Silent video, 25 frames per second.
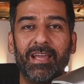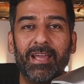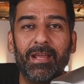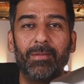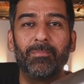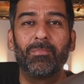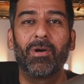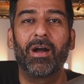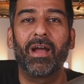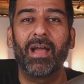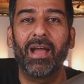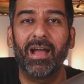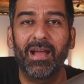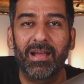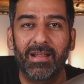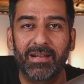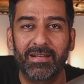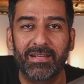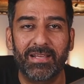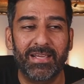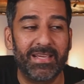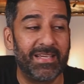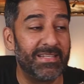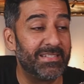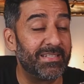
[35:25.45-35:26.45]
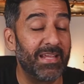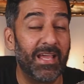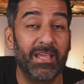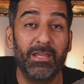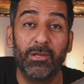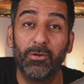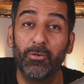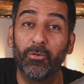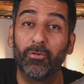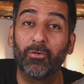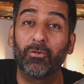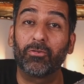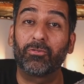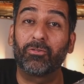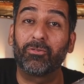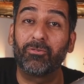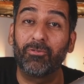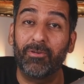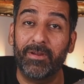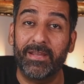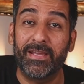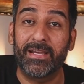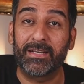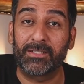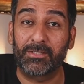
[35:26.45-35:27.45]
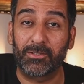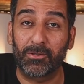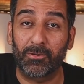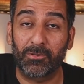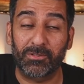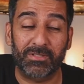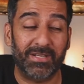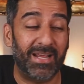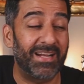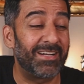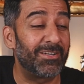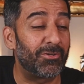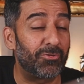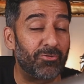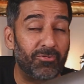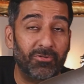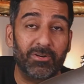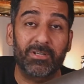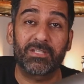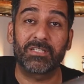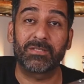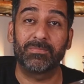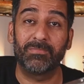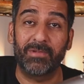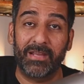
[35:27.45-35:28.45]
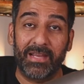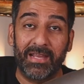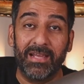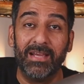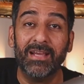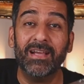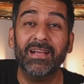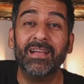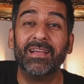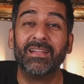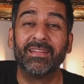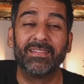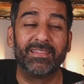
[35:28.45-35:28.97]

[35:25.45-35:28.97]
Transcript: in my hand is a Euro 3 exhaust, and trust me,